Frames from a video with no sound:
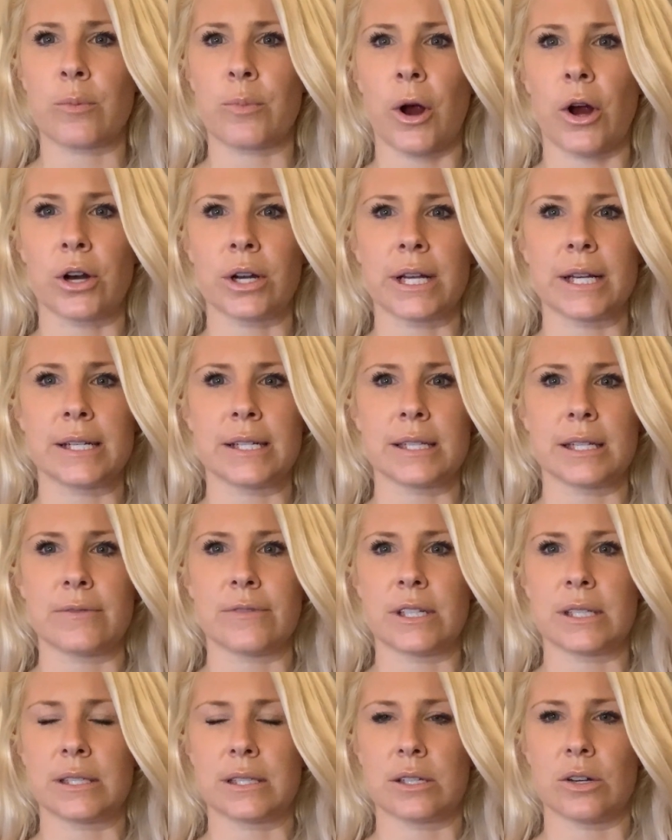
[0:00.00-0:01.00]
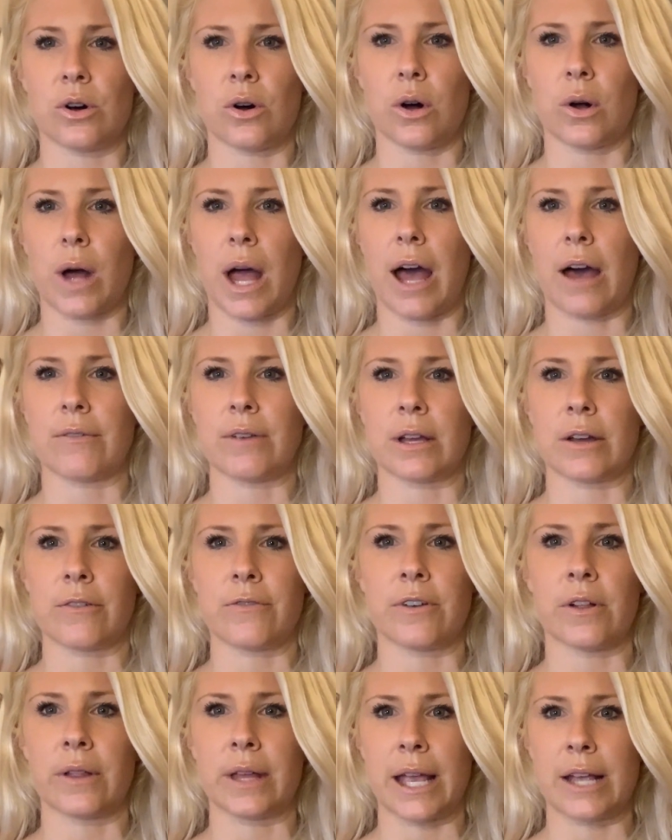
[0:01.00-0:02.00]
Party is even still having
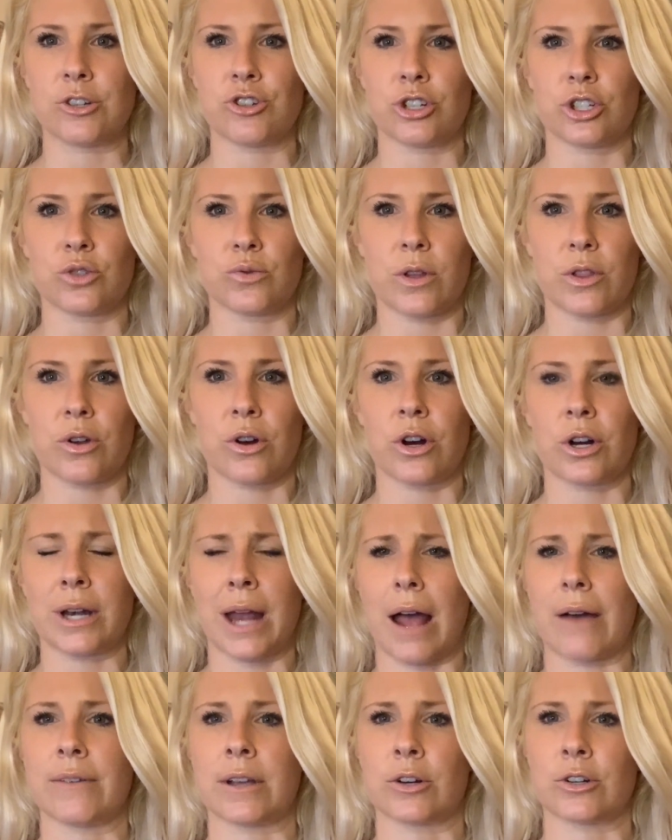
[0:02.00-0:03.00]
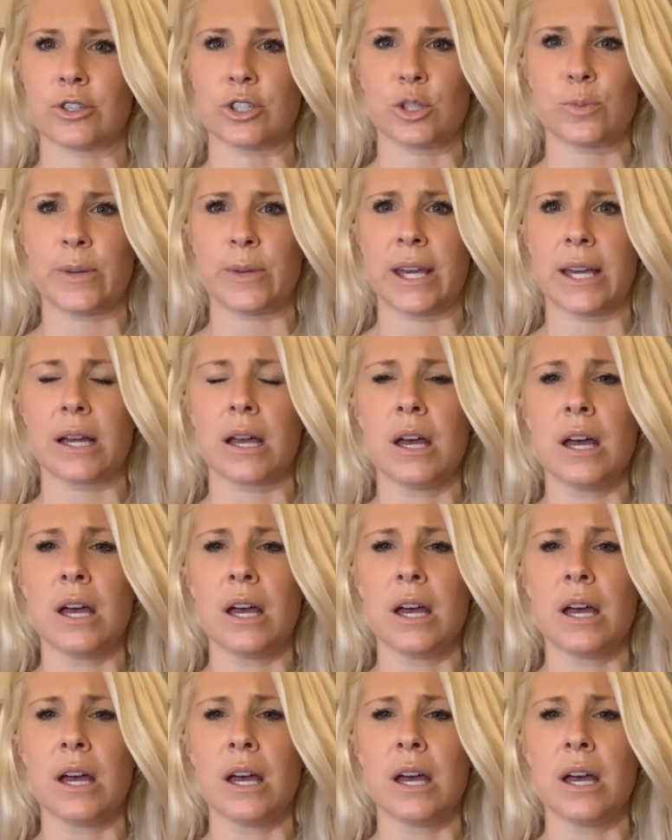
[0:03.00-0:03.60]
affiliations with her and having her speak.